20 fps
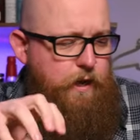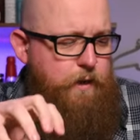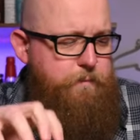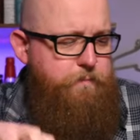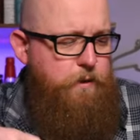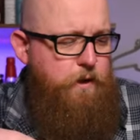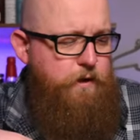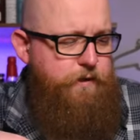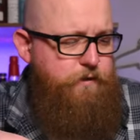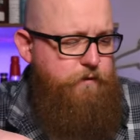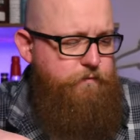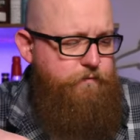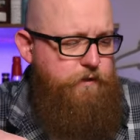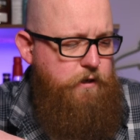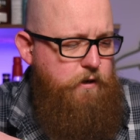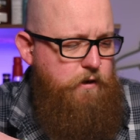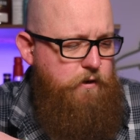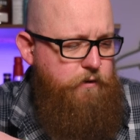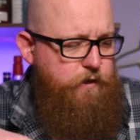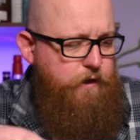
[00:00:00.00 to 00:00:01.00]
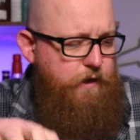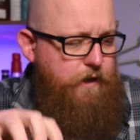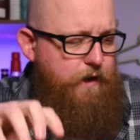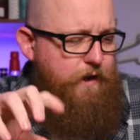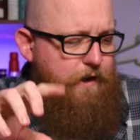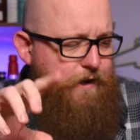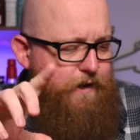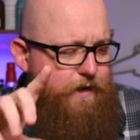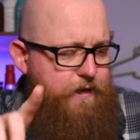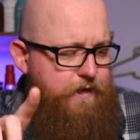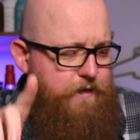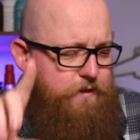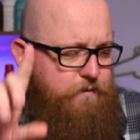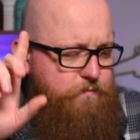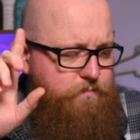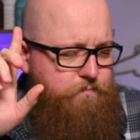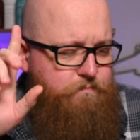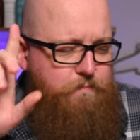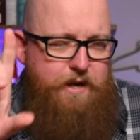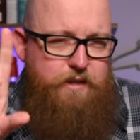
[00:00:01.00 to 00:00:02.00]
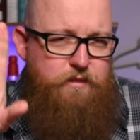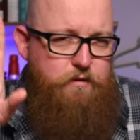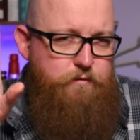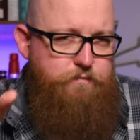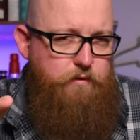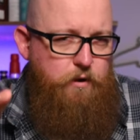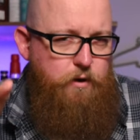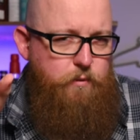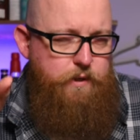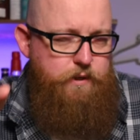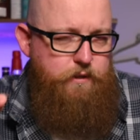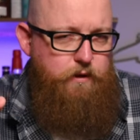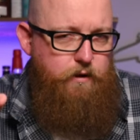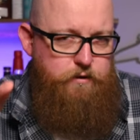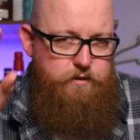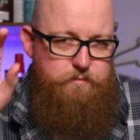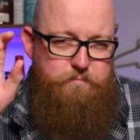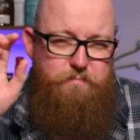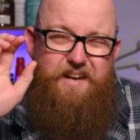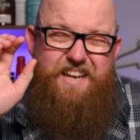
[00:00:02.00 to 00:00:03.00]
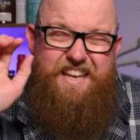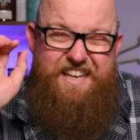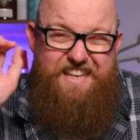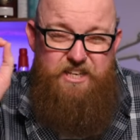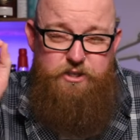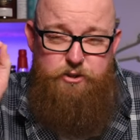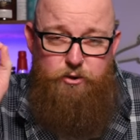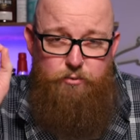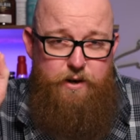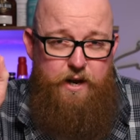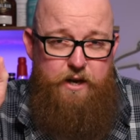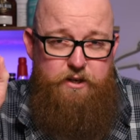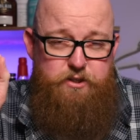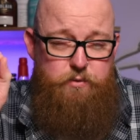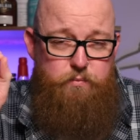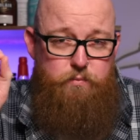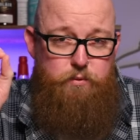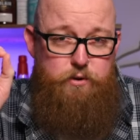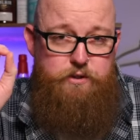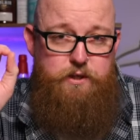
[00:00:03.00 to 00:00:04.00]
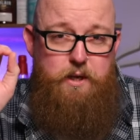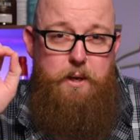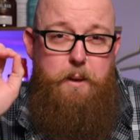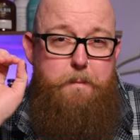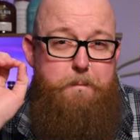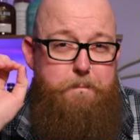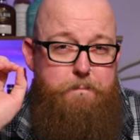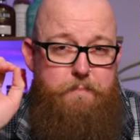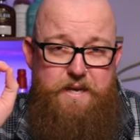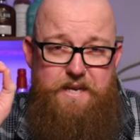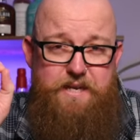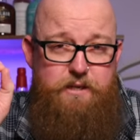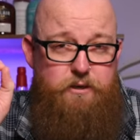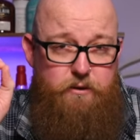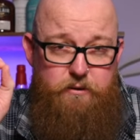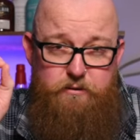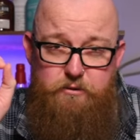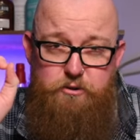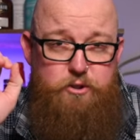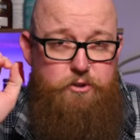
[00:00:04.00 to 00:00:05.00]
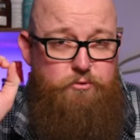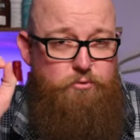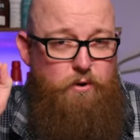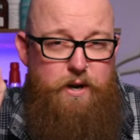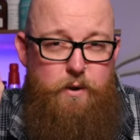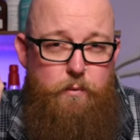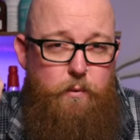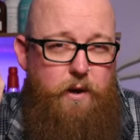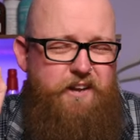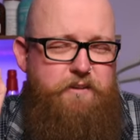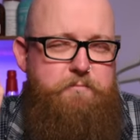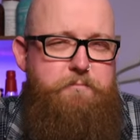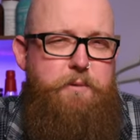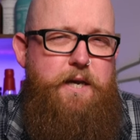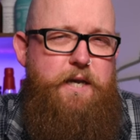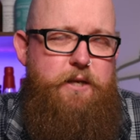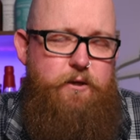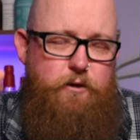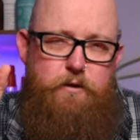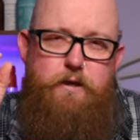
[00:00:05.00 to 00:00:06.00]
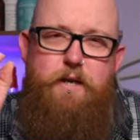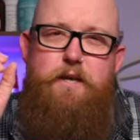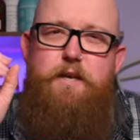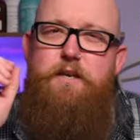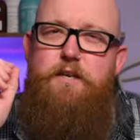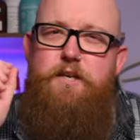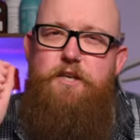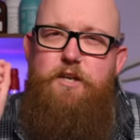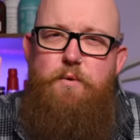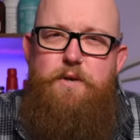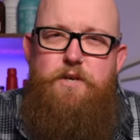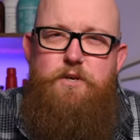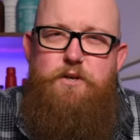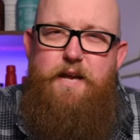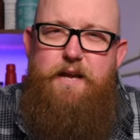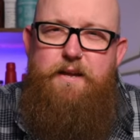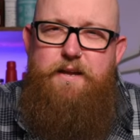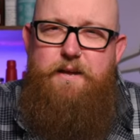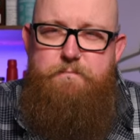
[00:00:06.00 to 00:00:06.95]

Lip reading: a pint of the lager, I made the following notes. My initial reaction was peanut, straight away peanut. You know when you get